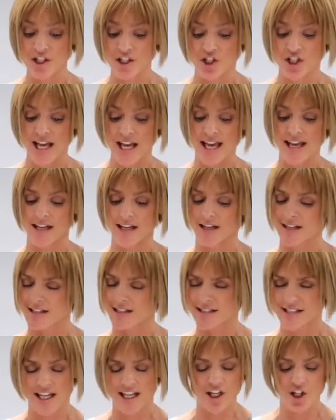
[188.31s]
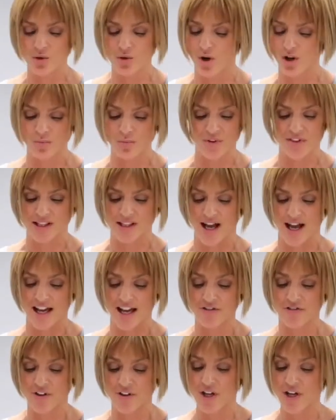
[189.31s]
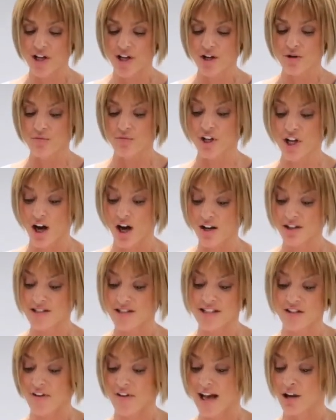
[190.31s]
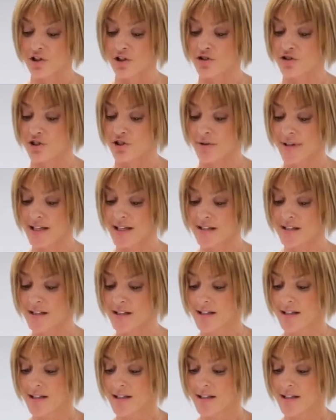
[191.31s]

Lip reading: each day and continue on with life, regardless of how you do it?